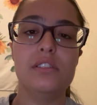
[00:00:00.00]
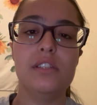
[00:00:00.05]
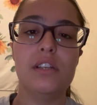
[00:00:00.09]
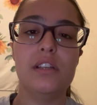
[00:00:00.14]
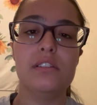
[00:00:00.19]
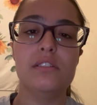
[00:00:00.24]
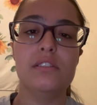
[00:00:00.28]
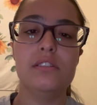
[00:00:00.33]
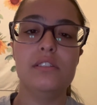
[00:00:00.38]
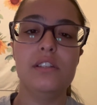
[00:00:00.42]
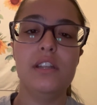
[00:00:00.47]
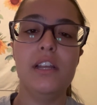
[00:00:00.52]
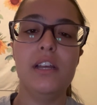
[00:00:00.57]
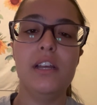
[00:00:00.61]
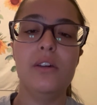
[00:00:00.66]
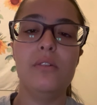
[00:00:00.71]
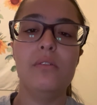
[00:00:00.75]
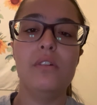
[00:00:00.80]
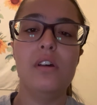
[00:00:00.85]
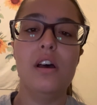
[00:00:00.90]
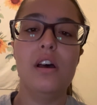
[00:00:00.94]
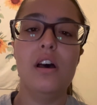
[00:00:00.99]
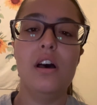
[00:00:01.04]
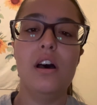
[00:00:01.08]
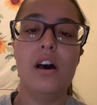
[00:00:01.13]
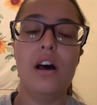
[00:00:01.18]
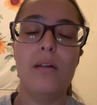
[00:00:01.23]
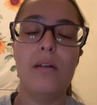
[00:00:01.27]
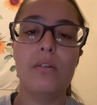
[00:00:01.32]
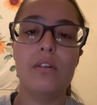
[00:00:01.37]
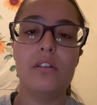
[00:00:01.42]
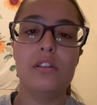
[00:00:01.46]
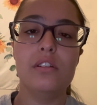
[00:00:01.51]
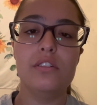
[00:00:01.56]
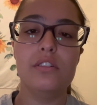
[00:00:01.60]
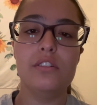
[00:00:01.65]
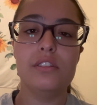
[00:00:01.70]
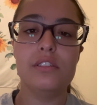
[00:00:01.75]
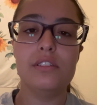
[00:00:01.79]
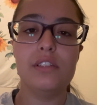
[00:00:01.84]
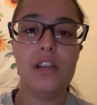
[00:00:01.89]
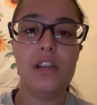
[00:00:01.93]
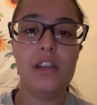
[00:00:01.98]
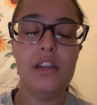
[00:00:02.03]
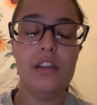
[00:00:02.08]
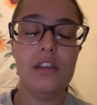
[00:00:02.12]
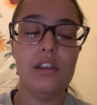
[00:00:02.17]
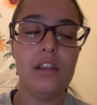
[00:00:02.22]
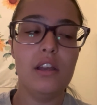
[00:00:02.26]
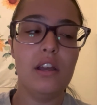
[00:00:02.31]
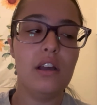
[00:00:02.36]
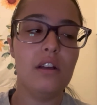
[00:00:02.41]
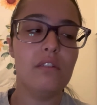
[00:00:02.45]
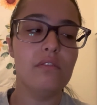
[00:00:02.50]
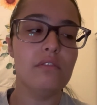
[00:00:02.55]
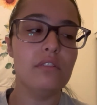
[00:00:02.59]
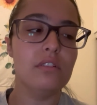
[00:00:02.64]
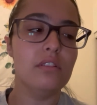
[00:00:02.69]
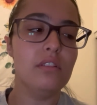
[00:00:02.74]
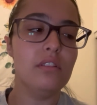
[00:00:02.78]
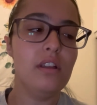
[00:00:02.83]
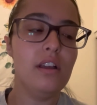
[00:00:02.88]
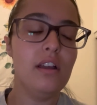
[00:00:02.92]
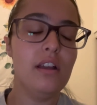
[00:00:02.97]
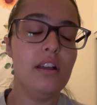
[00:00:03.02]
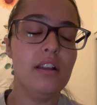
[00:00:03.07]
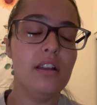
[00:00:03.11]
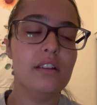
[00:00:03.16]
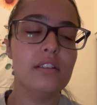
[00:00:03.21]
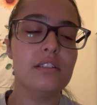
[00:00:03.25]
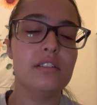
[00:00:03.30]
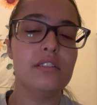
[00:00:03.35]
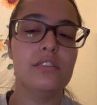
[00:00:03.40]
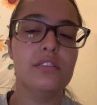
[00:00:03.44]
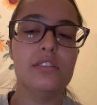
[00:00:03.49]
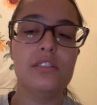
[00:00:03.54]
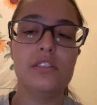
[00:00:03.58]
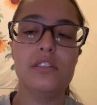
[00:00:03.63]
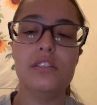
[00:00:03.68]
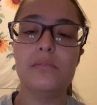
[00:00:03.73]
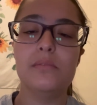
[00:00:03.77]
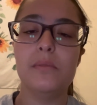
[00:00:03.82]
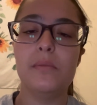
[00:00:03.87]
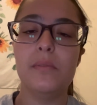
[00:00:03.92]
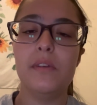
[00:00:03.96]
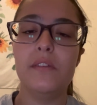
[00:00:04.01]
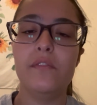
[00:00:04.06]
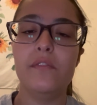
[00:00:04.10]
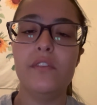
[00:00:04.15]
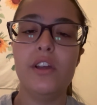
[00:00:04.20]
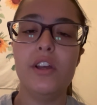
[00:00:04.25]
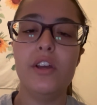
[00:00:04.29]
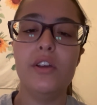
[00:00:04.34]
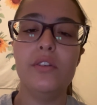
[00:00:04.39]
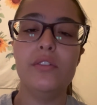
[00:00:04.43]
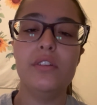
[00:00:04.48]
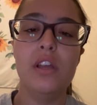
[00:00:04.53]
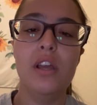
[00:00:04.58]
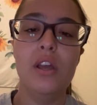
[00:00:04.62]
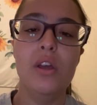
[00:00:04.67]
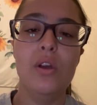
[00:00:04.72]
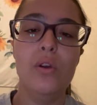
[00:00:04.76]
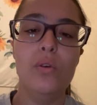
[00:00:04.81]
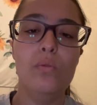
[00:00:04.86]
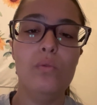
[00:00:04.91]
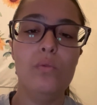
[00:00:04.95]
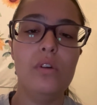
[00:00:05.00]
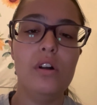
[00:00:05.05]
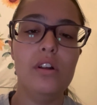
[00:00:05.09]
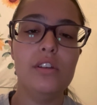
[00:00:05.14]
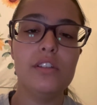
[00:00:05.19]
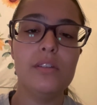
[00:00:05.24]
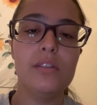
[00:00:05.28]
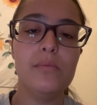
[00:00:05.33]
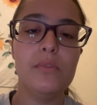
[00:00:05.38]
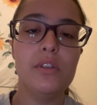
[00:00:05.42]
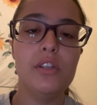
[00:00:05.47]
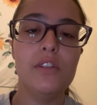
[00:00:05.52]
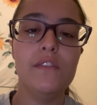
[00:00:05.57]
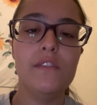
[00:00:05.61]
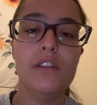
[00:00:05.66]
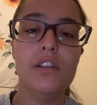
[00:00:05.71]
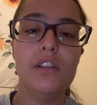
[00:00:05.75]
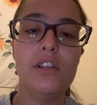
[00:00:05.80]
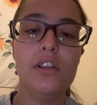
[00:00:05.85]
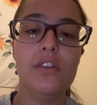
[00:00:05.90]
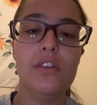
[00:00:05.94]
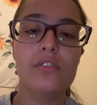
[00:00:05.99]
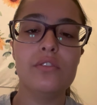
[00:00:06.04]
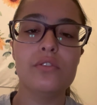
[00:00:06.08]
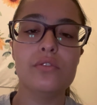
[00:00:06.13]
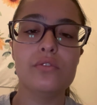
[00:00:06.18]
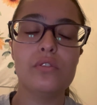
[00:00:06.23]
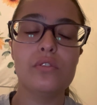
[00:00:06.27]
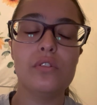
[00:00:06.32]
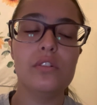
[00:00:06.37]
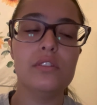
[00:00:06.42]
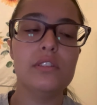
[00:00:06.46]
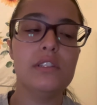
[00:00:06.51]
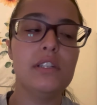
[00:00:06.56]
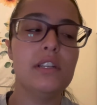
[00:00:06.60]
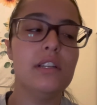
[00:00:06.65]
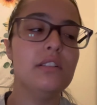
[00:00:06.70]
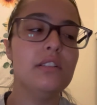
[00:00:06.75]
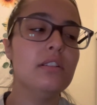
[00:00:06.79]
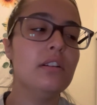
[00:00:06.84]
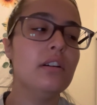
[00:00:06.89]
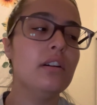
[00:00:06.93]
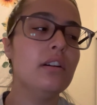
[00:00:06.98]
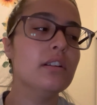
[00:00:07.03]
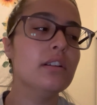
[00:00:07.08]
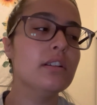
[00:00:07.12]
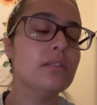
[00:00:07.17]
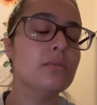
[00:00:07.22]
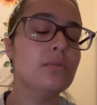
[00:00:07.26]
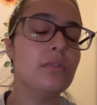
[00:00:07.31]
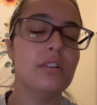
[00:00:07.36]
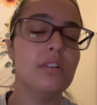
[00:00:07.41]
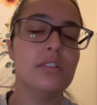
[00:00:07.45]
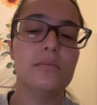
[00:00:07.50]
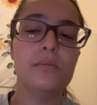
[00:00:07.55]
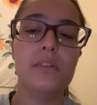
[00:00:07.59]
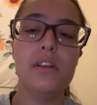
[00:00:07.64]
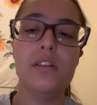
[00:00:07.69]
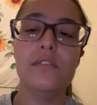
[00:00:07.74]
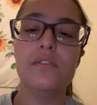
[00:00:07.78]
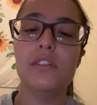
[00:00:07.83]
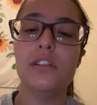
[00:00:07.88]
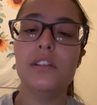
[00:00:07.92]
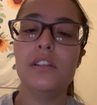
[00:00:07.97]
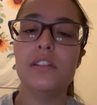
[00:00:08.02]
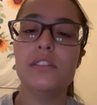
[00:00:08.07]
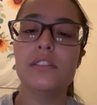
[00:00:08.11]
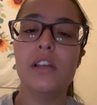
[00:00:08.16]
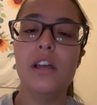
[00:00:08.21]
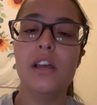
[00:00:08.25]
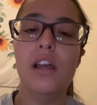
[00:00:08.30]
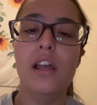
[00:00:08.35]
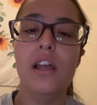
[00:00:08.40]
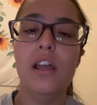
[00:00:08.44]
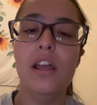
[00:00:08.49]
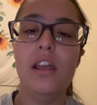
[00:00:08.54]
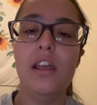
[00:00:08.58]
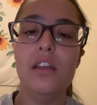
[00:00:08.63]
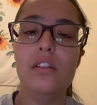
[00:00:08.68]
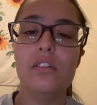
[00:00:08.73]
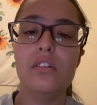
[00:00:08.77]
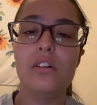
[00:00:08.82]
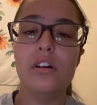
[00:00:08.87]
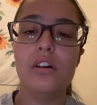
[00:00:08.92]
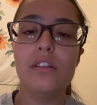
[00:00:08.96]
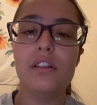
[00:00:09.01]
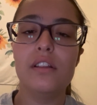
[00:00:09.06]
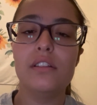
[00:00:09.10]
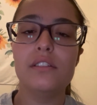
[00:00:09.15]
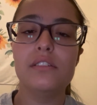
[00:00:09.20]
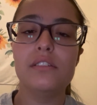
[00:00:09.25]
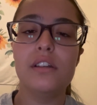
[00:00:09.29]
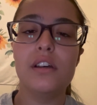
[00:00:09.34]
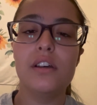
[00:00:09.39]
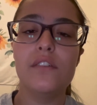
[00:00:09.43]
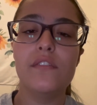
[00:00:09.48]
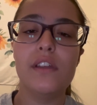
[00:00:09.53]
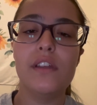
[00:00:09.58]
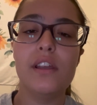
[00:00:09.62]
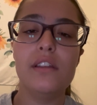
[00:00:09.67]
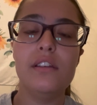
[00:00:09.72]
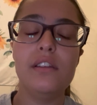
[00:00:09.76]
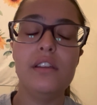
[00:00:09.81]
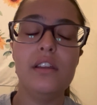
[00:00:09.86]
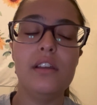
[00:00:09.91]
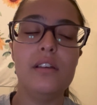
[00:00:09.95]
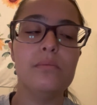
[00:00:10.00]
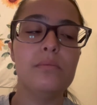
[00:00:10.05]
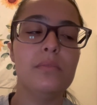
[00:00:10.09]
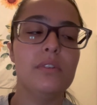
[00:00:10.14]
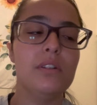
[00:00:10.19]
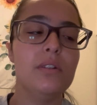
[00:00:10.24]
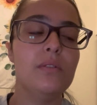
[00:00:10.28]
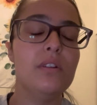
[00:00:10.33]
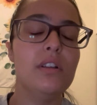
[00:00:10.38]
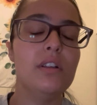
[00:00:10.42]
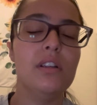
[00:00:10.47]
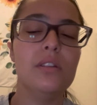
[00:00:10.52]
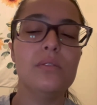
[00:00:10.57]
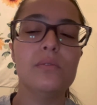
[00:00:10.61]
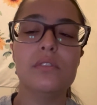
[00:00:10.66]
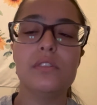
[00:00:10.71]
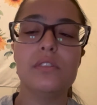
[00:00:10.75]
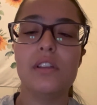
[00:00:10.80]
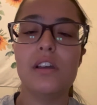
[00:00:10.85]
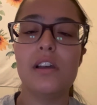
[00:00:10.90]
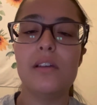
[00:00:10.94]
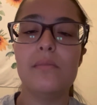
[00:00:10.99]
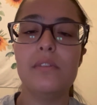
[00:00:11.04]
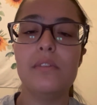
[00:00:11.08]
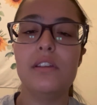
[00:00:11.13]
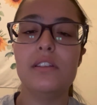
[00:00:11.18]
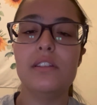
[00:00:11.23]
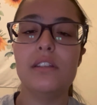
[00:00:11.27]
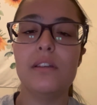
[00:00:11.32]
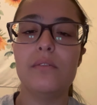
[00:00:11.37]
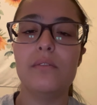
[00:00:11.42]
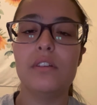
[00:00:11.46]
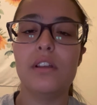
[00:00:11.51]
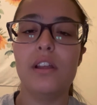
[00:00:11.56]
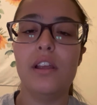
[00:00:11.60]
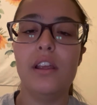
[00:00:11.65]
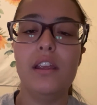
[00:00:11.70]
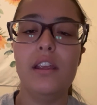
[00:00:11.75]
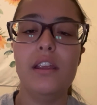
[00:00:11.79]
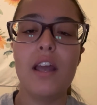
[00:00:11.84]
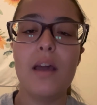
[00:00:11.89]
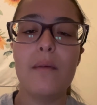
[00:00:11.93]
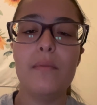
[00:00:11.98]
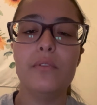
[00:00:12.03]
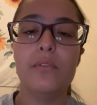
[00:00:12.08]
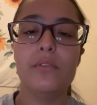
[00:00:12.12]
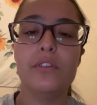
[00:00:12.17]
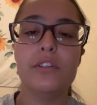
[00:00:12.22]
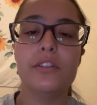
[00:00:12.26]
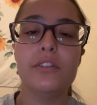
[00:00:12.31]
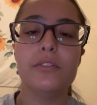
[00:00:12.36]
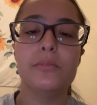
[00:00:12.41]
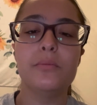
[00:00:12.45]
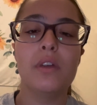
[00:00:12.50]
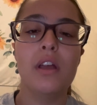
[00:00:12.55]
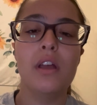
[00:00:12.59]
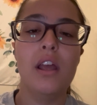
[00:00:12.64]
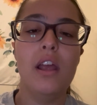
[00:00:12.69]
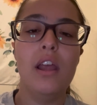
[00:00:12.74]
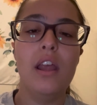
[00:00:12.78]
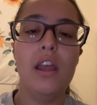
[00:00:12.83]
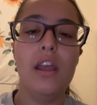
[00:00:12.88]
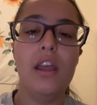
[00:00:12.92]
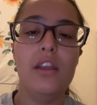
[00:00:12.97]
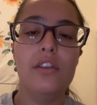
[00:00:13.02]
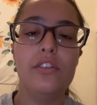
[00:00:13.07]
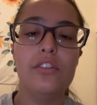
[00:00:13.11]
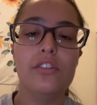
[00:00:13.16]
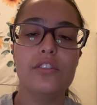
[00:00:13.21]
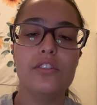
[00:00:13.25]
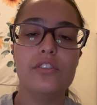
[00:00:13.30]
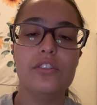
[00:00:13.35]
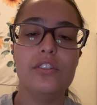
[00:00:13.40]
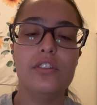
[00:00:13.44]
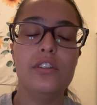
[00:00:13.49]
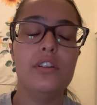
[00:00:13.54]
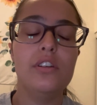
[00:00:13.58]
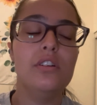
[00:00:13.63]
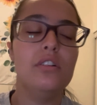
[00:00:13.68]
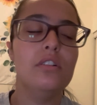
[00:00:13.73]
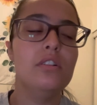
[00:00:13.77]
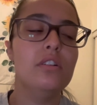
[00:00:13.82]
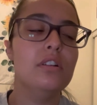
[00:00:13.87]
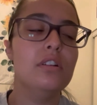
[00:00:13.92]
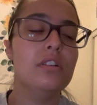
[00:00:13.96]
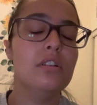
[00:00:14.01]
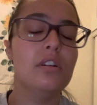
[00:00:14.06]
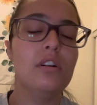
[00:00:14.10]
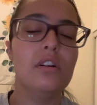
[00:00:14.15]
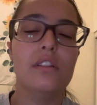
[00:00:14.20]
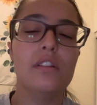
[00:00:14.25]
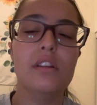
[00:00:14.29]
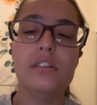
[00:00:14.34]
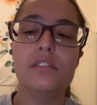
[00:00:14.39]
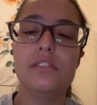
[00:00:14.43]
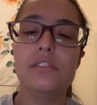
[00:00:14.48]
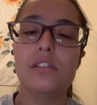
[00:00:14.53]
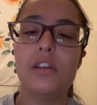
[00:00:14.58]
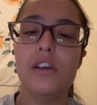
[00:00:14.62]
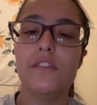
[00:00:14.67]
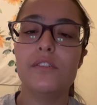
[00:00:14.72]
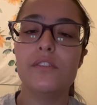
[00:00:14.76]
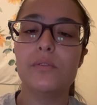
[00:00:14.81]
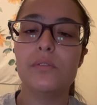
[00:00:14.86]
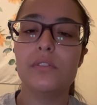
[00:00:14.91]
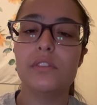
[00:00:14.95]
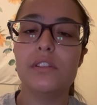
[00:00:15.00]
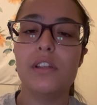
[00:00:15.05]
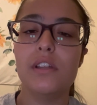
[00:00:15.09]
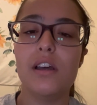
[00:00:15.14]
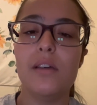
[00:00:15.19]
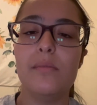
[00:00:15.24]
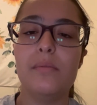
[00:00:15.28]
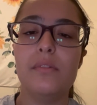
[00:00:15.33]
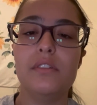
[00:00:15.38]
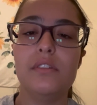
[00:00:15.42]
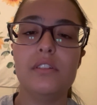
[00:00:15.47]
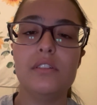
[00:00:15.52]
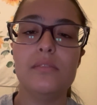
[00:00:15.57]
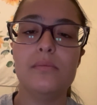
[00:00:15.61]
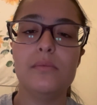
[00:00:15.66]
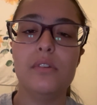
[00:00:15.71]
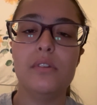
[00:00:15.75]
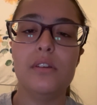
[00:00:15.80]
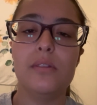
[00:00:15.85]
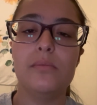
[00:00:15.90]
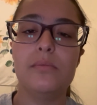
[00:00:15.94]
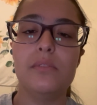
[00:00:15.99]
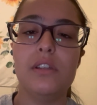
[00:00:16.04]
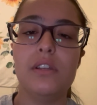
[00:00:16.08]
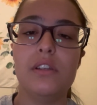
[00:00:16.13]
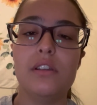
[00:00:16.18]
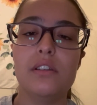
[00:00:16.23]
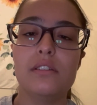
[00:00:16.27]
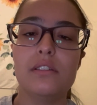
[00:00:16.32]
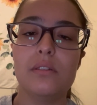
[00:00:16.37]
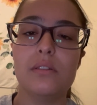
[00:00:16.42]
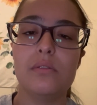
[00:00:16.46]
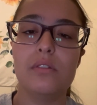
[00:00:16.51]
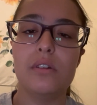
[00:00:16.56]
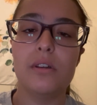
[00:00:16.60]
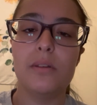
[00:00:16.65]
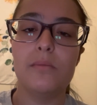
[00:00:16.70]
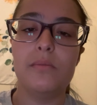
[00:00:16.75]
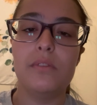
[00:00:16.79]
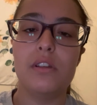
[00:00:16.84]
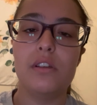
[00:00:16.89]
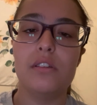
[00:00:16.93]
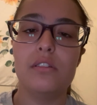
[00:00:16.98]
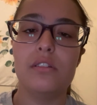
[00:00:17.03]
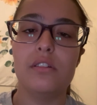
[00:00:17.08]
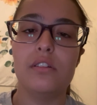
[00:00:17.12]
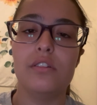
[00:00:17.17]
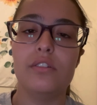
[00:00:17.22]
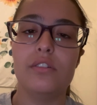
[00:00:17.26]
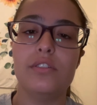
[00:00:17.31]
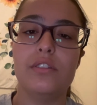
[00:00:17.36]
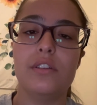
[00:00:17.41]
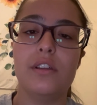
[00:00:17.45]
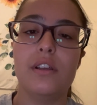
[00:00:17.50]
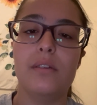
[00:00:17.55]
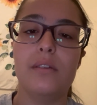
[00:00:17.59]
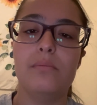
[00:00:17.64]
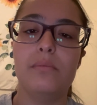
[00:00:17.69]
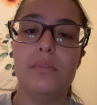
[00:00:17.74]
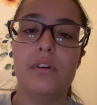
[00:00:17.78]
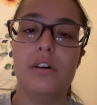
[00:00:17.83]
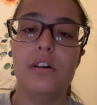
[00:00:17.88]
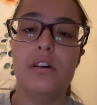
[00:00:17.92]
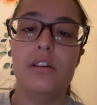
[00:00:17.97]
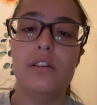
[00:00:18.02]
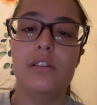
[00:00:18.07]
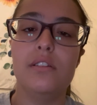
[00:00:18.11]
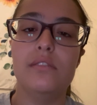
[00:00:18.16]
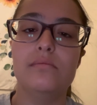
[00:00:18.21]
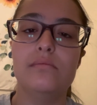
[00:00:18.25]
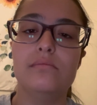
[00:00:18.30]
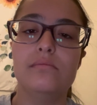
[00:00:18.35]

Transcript: So yes, now I'm gonna just hang out, relax, and just be my phone, watch some YouTube videos and scroll on TikTok and watch some Netflix and all that stuff. And yeah, but anyways, with that being said, I'm gonna hang out in my room and just chill and all that stuff. So with that being said, that's my update, because I will update you guys later. So yeah, bye.